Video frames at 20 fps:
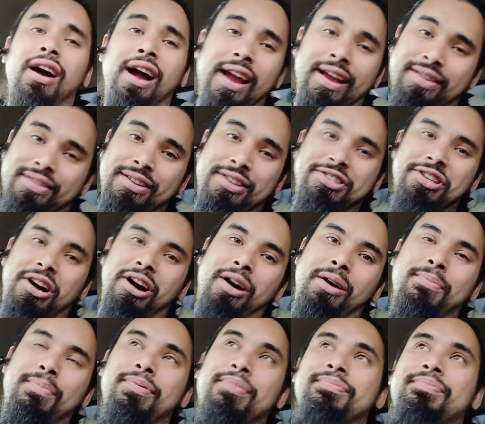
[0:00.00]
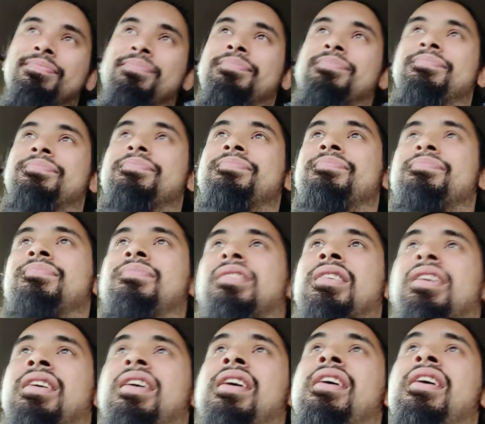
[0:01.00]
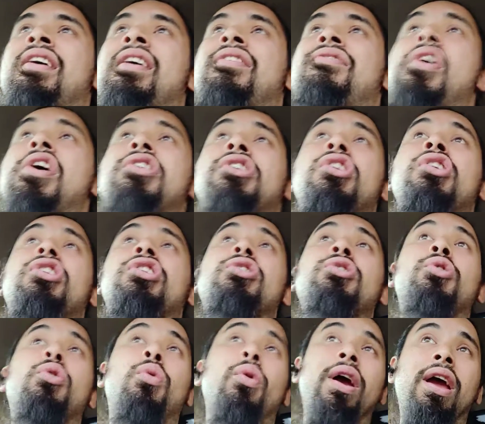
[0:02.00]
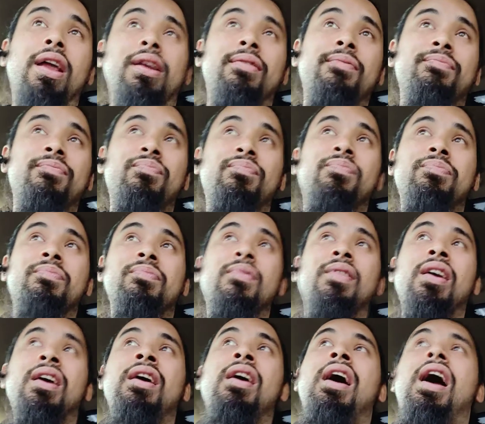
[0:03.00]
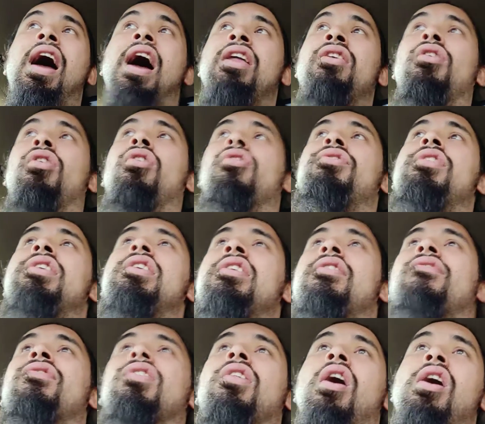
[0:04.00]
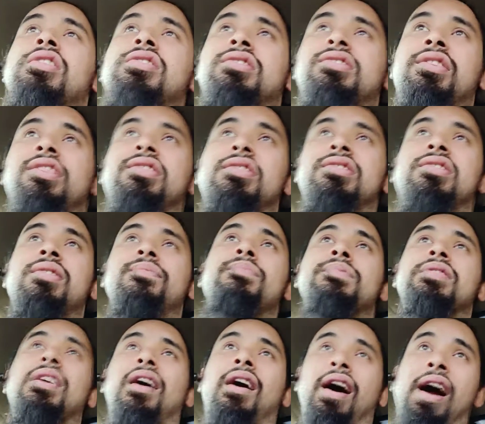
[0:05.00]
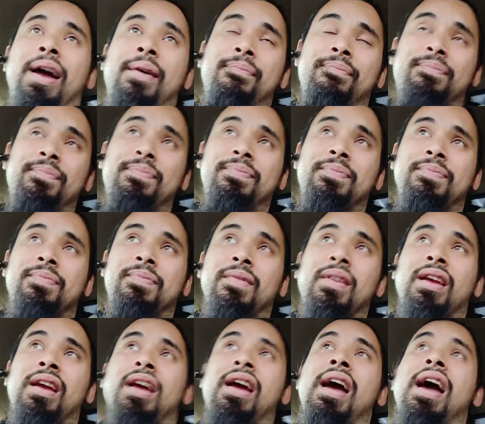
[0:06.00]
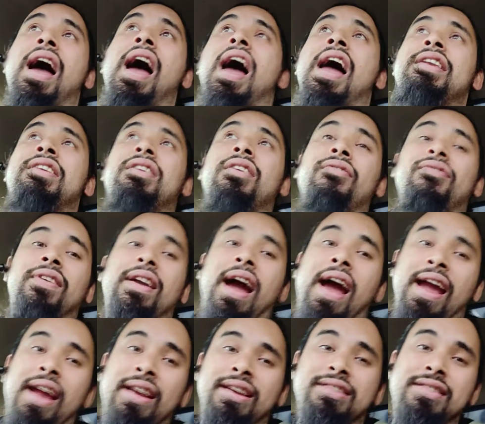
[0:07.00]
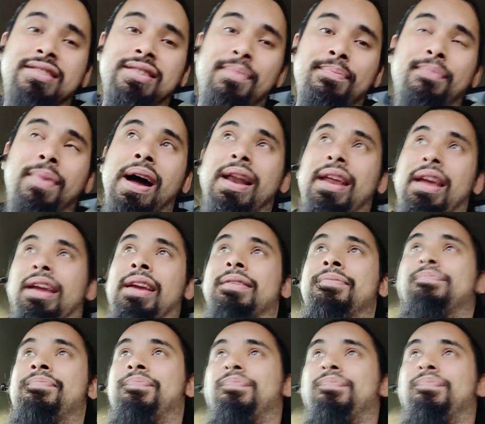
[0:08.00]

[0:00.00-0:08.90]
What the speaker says: like the job, then you can quit. And all that you've lost is some time, and you've gained some money